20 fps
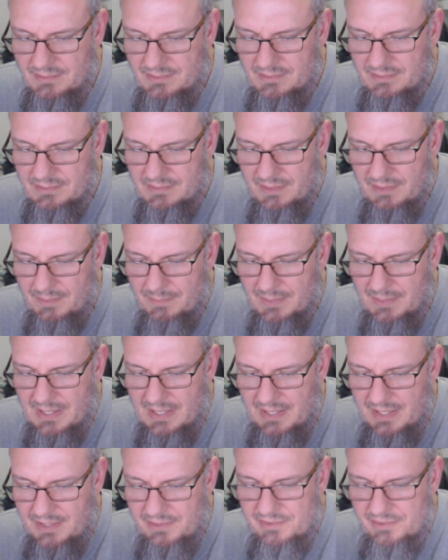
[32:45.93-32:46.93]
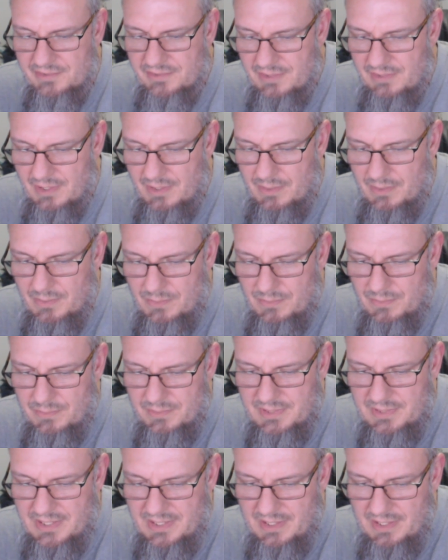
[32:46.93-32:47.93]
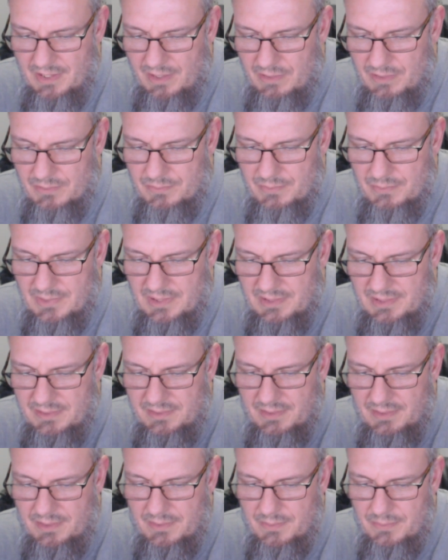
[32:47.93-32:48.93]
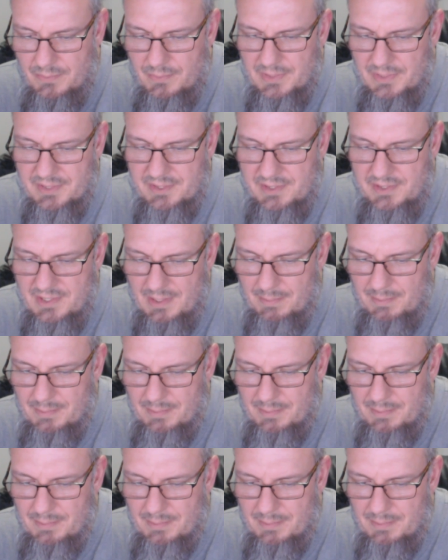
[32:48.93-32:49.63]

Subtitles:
All right, so the old one with double